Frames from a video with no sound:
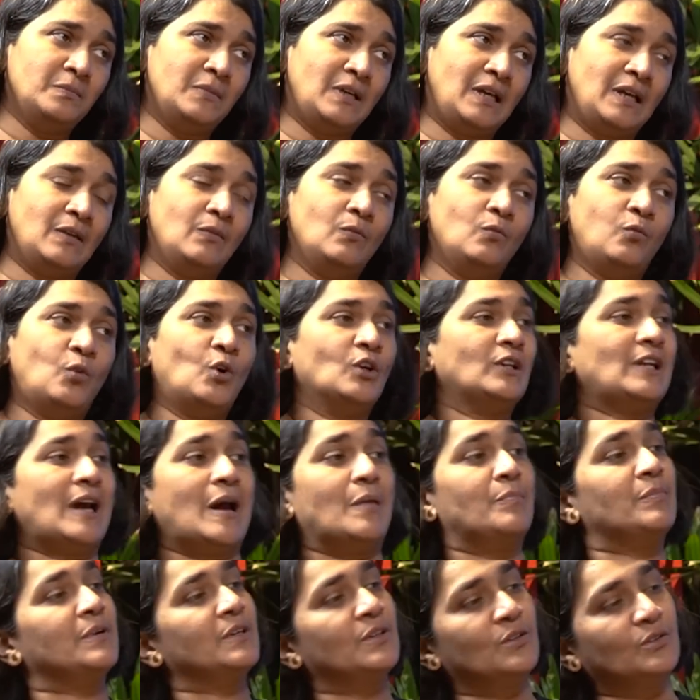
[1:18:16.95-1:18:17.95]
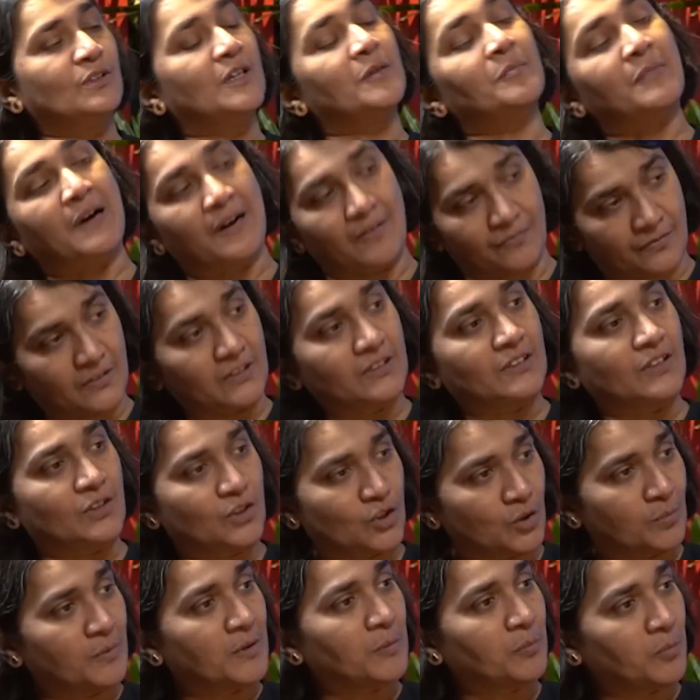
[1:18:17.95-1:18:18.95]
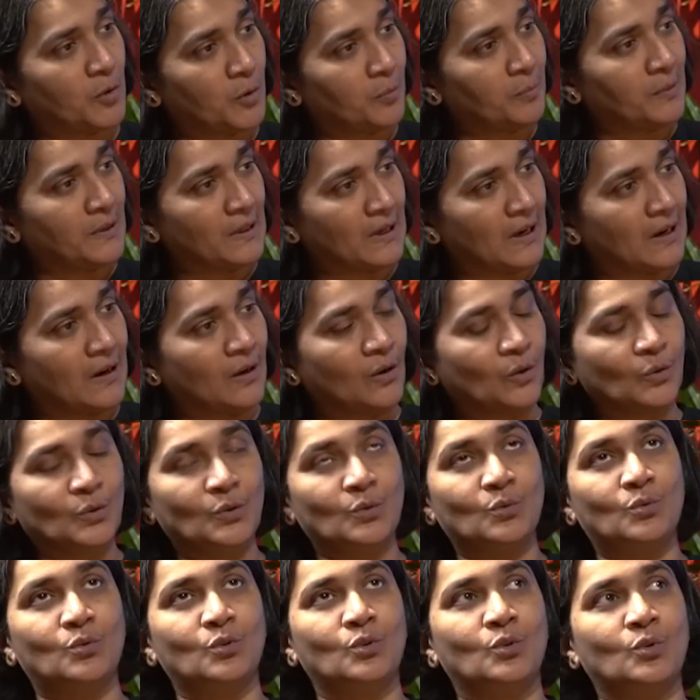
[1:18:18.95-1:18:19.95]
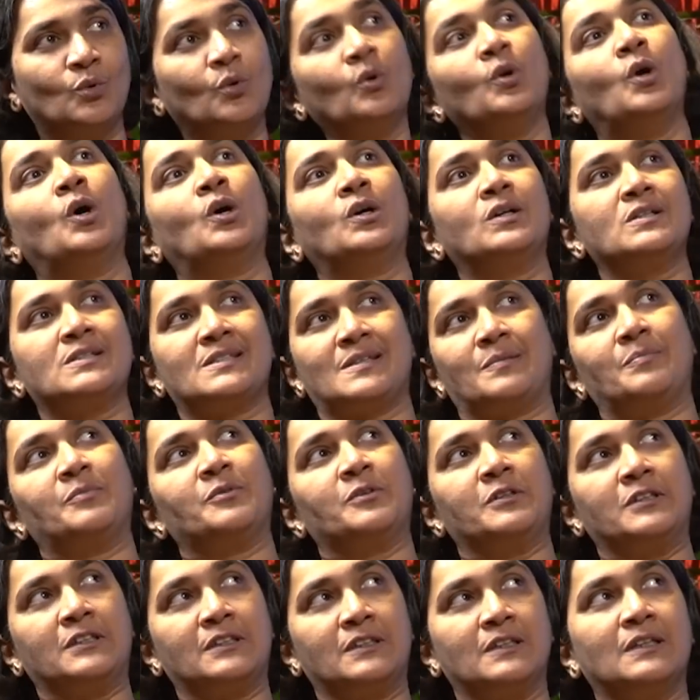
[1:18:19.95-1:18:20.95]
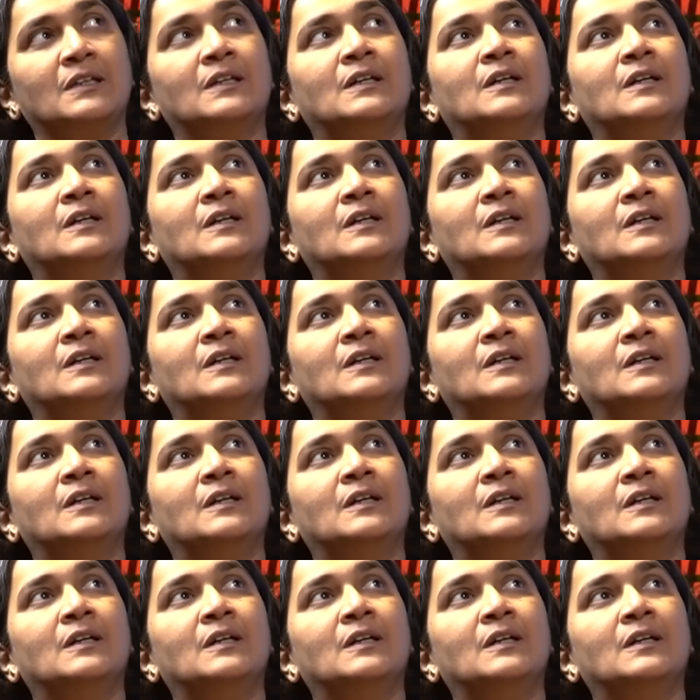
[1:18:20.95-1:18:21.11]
and what happened to them after the atomic bomb, and how you could no longer separate